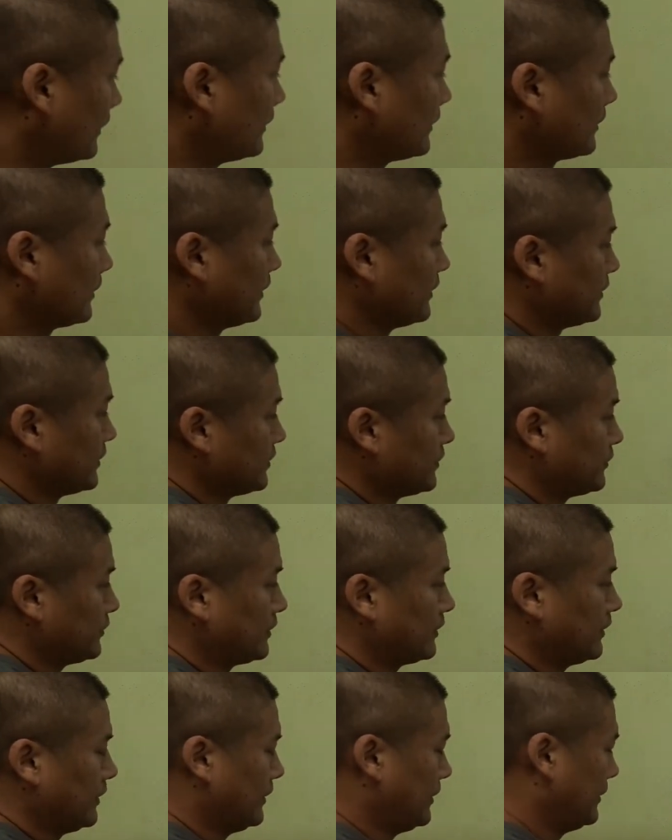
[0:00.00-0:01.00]

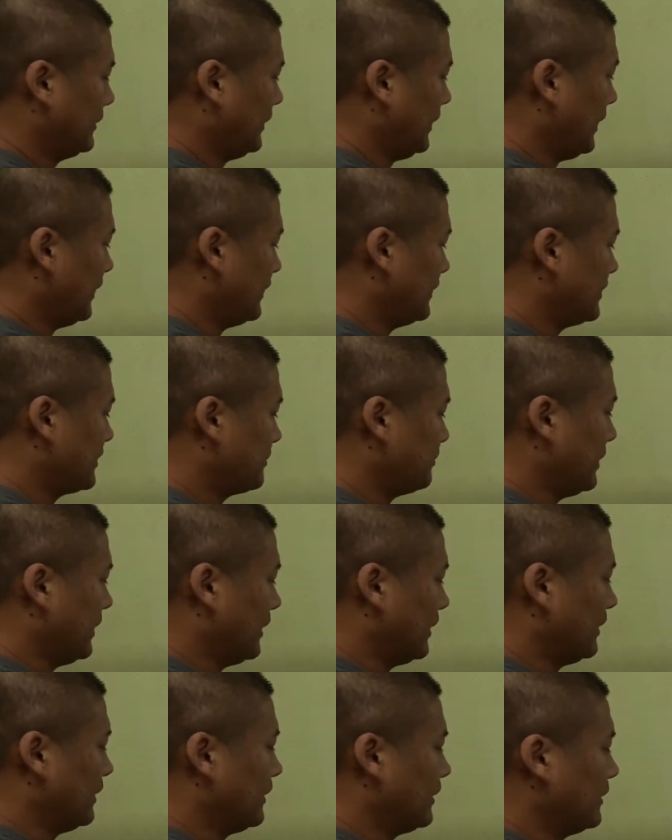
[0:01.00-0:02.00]
continuing, N is
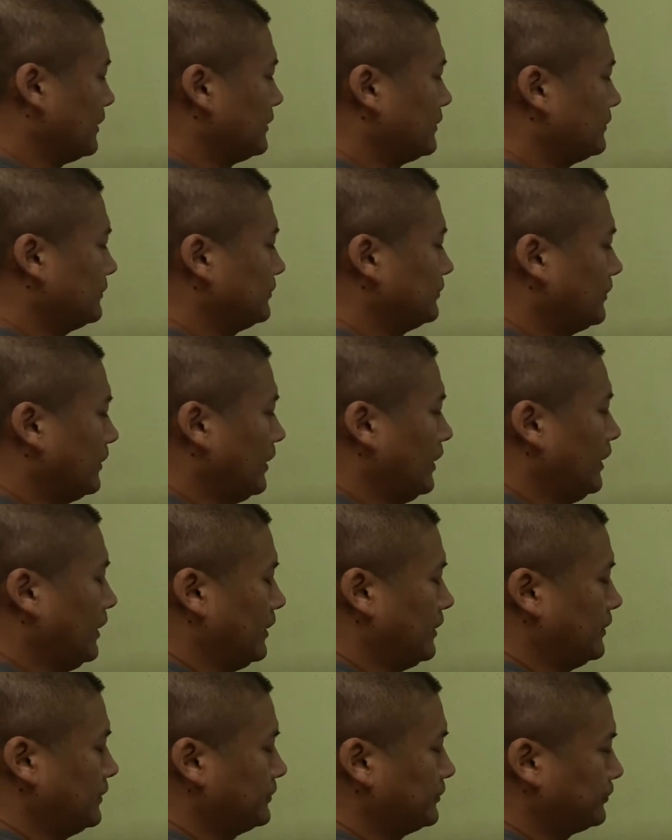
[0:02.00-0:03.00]
parallel.
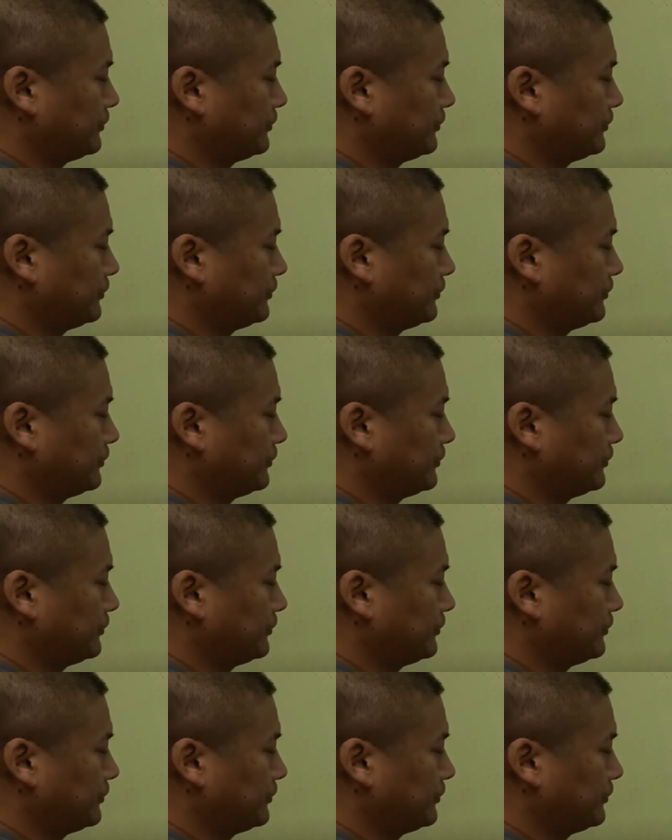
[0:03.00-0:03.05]
N